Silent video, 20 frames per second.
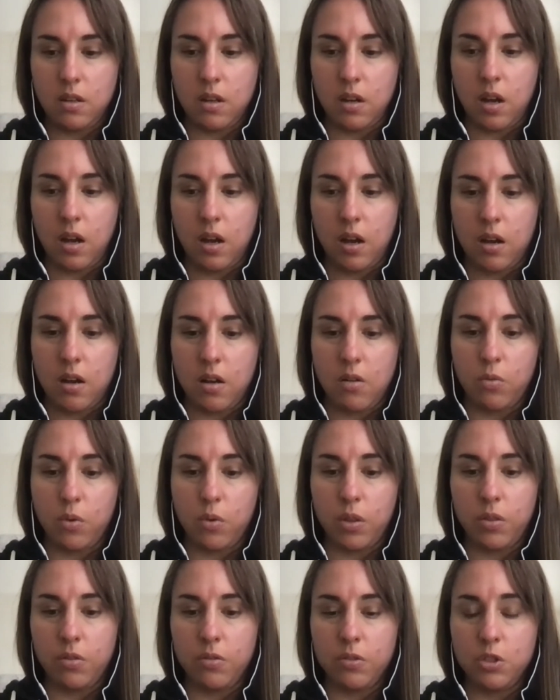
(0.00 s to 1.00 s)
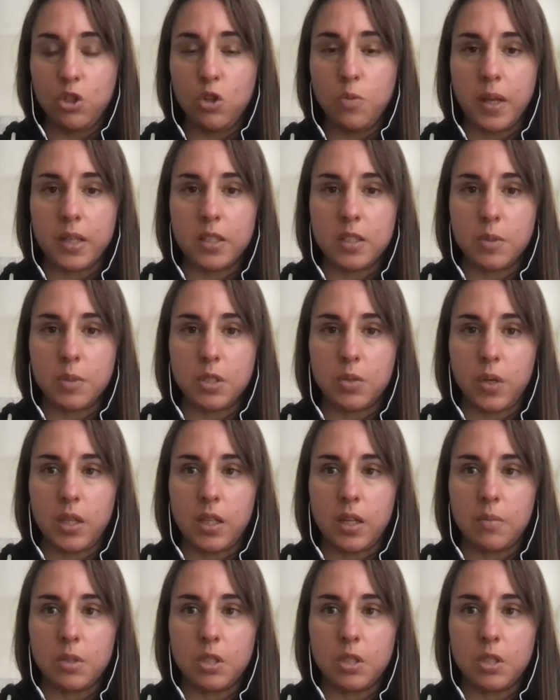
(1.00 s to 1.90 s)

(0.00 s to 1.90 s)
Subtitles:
with 2 months between them.